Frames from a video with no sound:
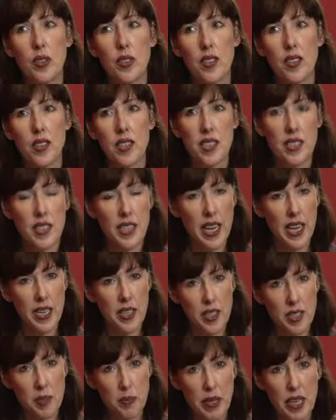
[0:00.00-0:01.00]
The state
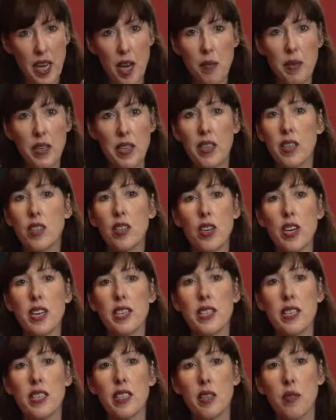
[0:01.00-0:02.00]
is becoming
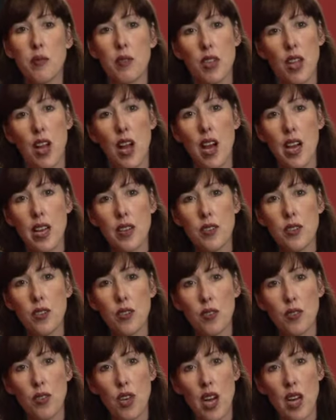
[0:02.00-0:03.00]
increasingly reliant
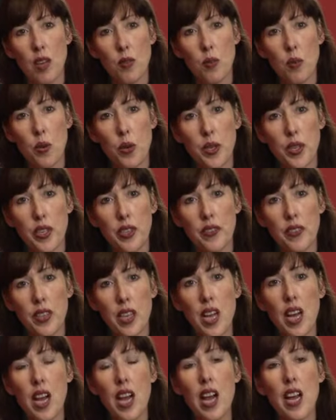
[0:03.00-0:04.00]
on groundwater,
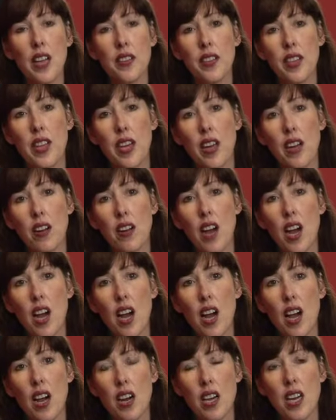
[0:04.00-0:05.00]
and there
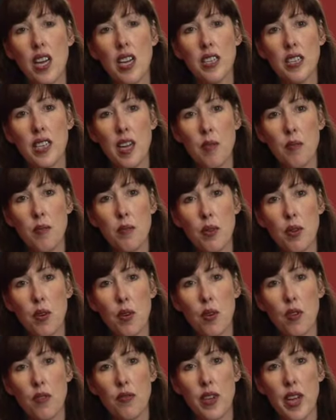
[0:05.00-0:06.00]
are a number
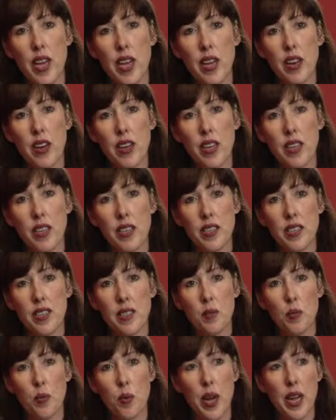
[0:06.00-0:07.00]
of areas
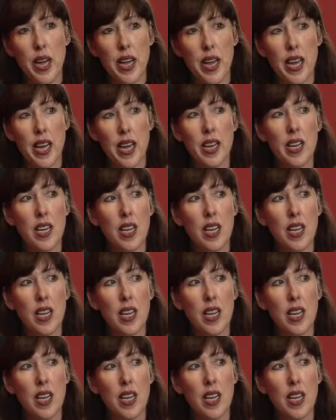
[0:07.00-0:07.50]
where